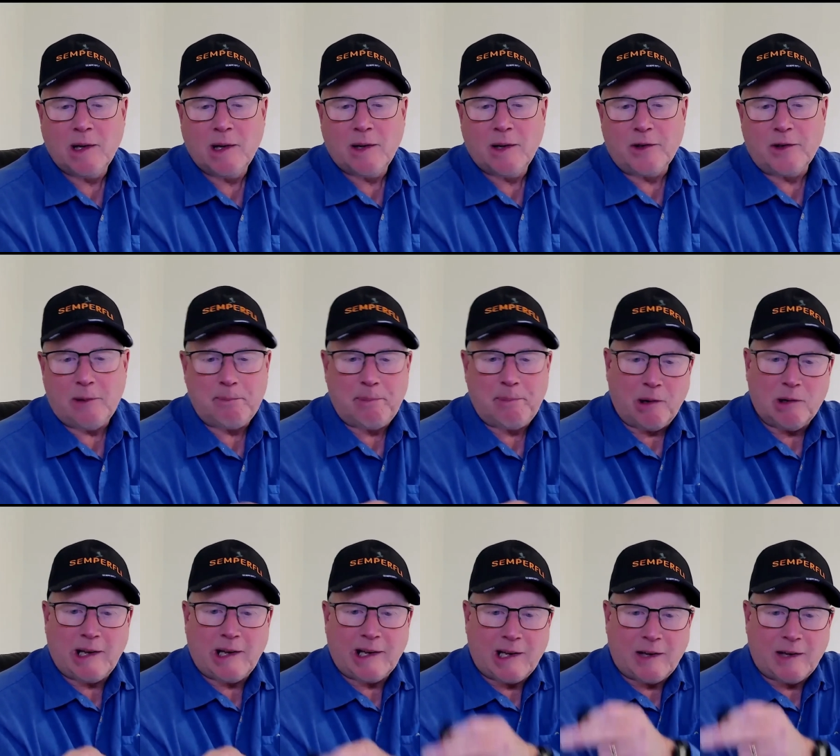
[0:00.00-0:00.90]
they're
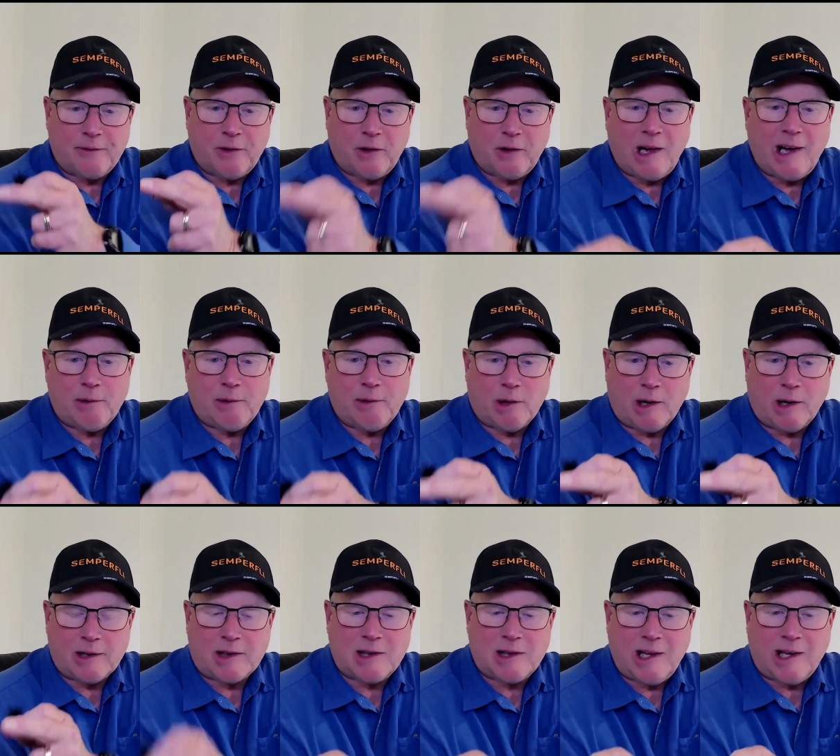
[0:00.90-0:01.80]
built like a fly
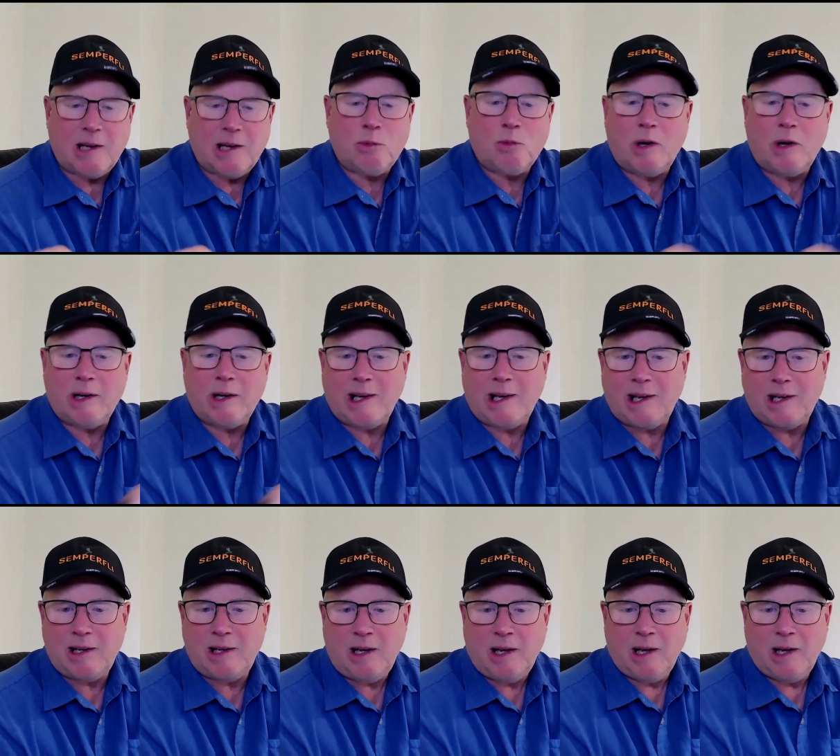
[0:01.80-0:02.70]
rod, thick at one
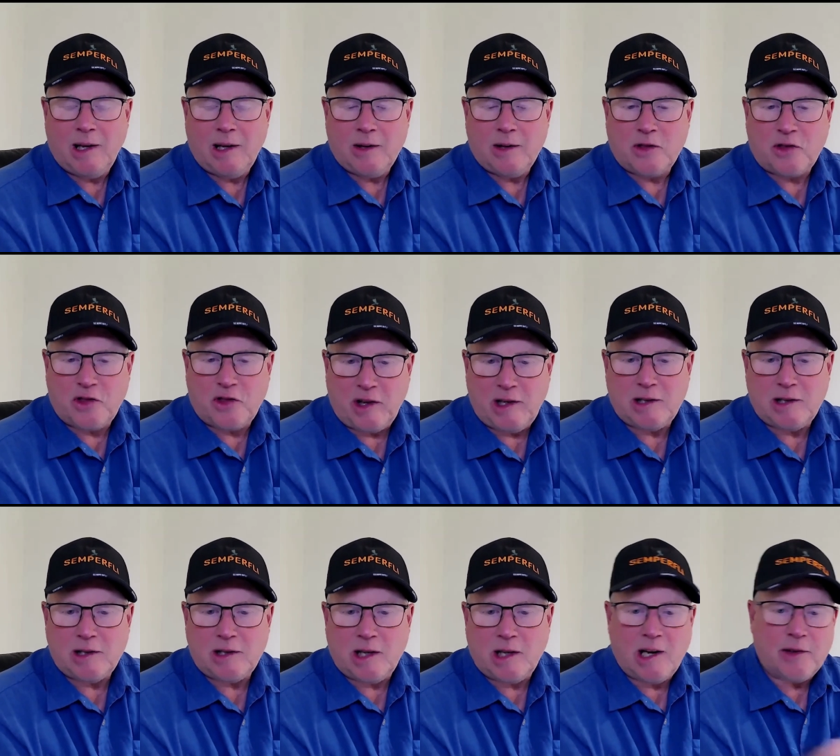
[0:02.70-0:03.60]
end, thin
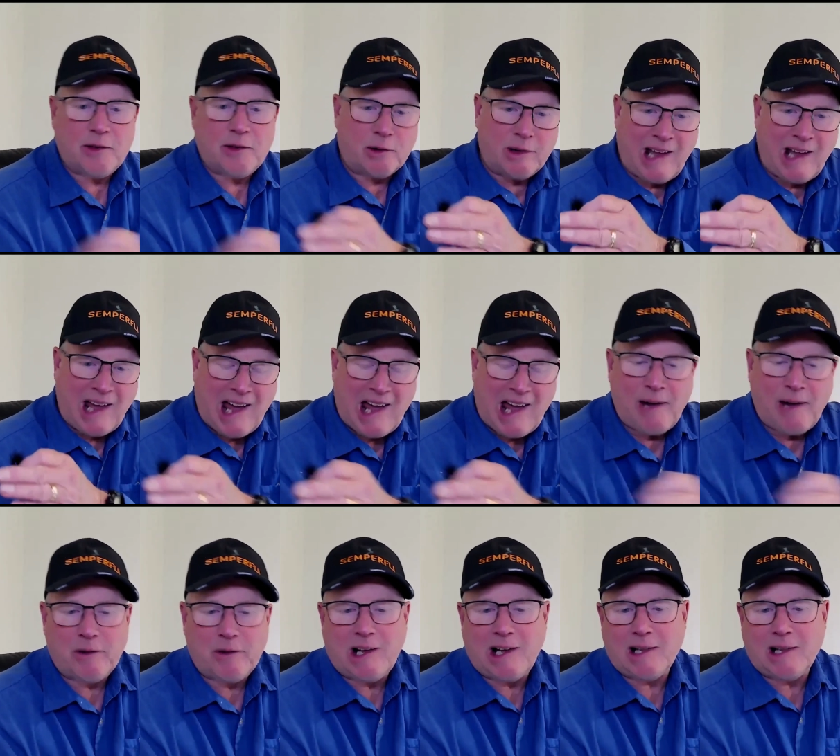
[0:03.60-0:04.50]
at the other, and
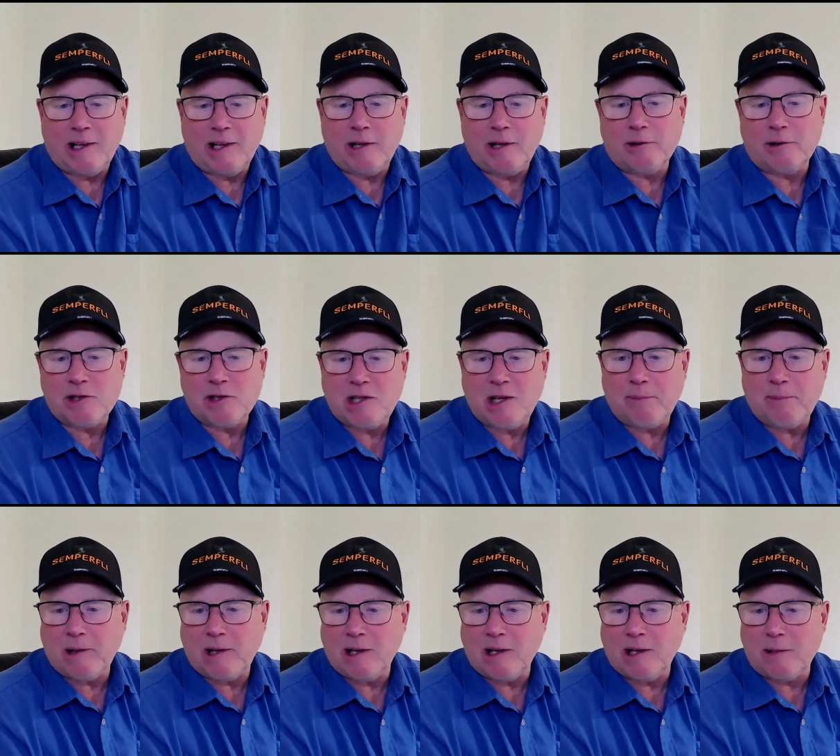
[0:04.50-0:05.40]
half of that leader is
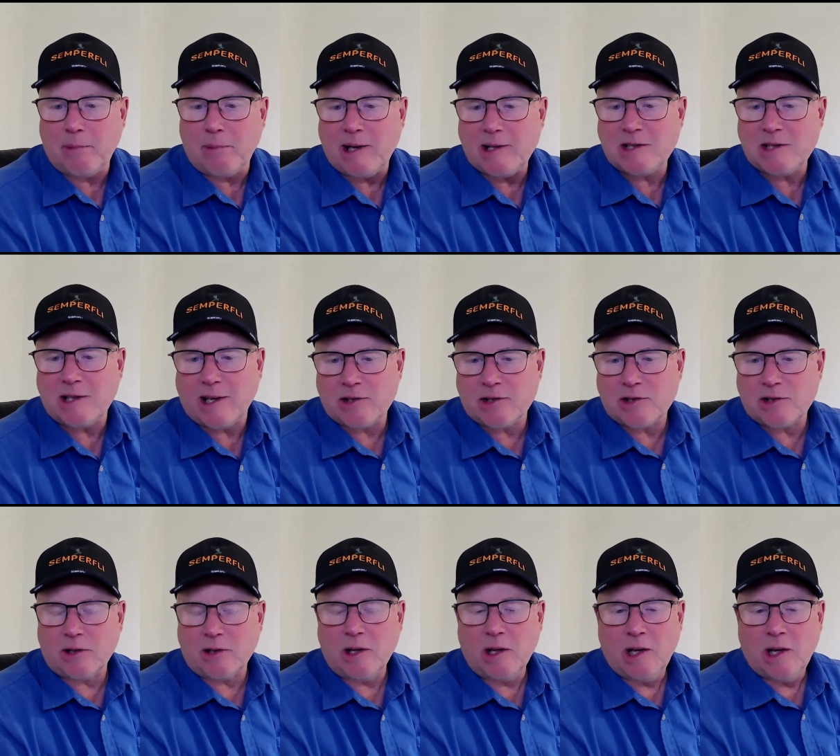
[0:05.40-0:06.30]
typically butt
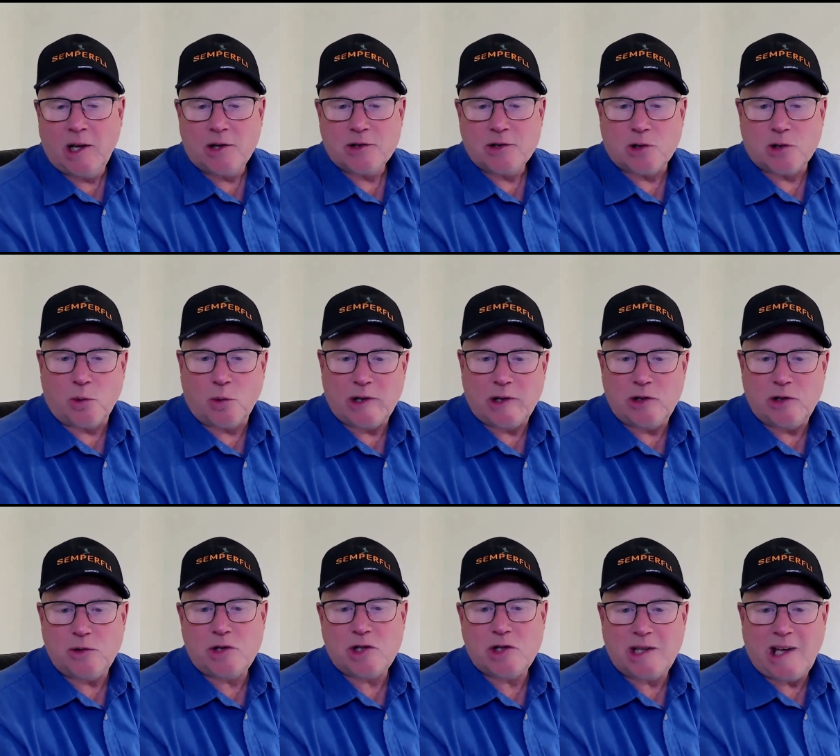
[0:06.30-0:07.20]
section. So when
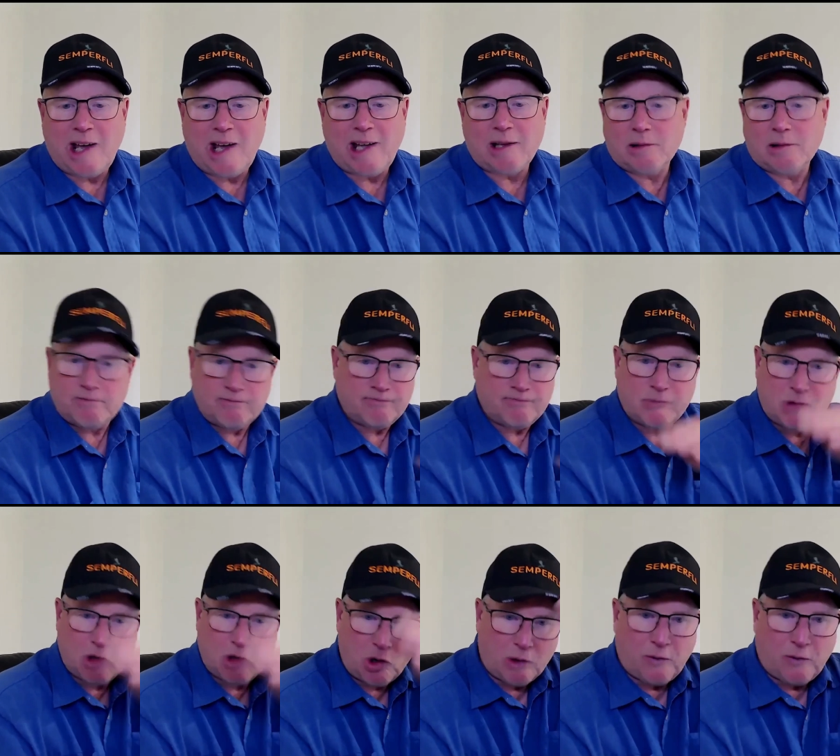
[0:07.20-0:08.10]
you set
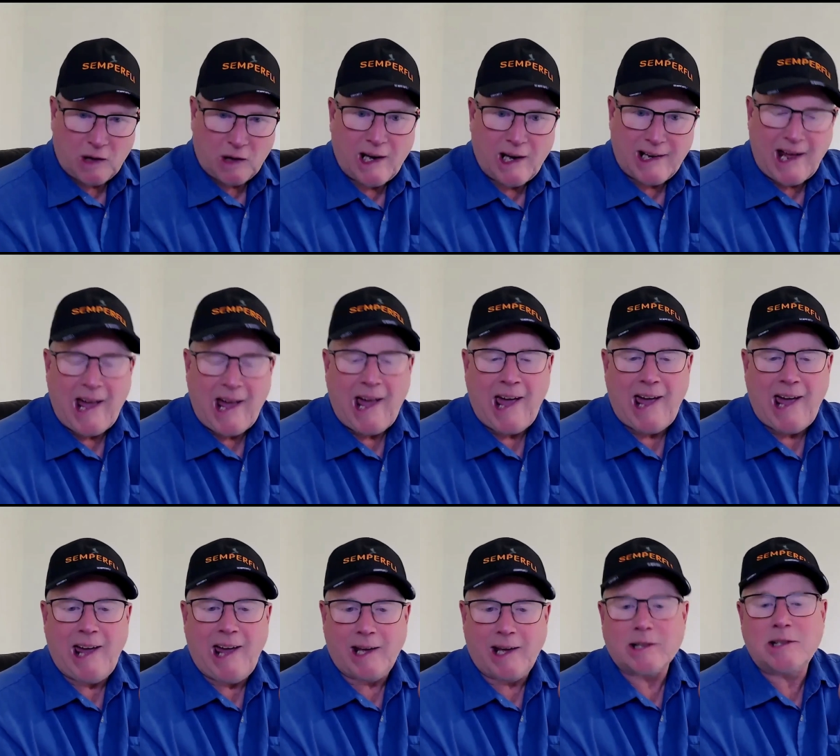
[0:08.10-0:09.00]
your fly to
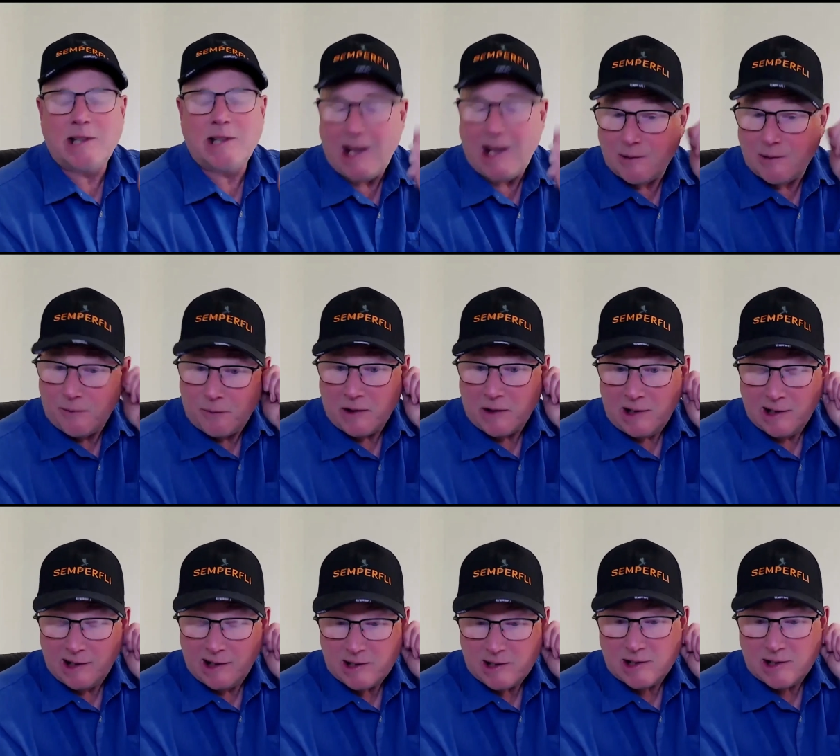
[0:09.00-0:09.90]
hang at 10
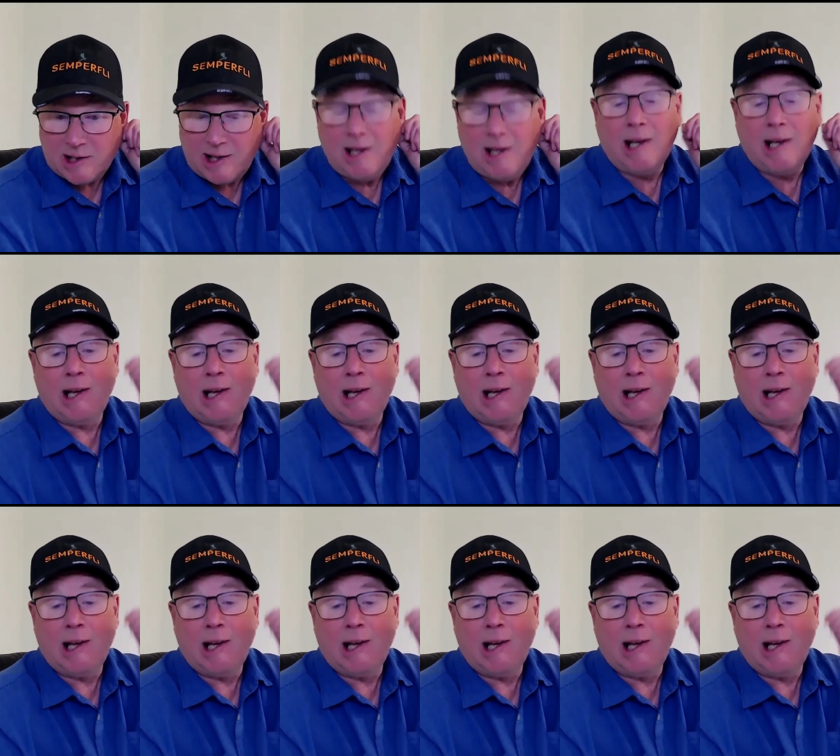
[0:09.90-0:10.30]
feet, let's say,